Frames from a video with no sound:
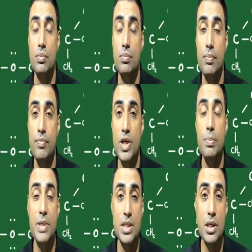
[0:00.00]
it
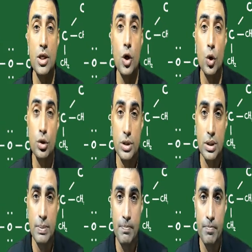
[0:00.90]
basically looks.
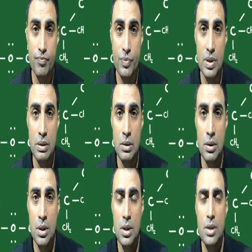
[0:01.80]

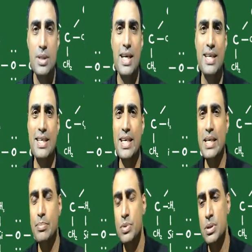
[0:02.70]
Then
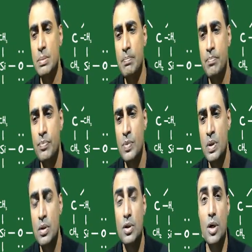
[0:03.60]
came
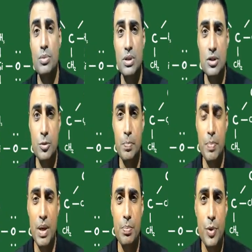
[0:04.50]
Thomson's
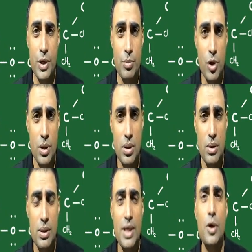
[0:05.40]
plum pudding model,
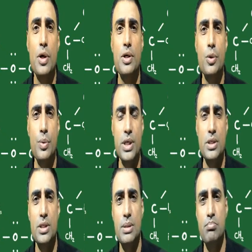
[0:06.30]
according to
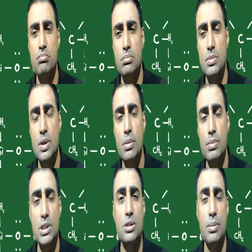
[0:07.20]
which
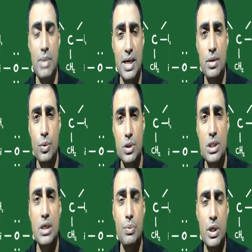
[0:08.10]
means the matter was
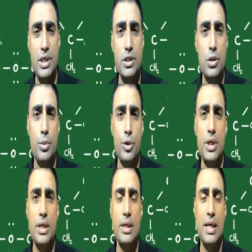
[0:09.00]
evenly
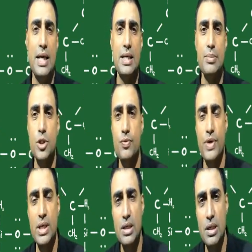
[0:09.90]
distributed. An atom is
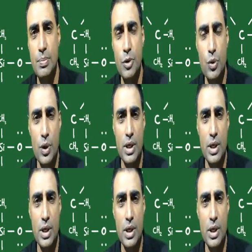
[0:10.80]
spherical, proton and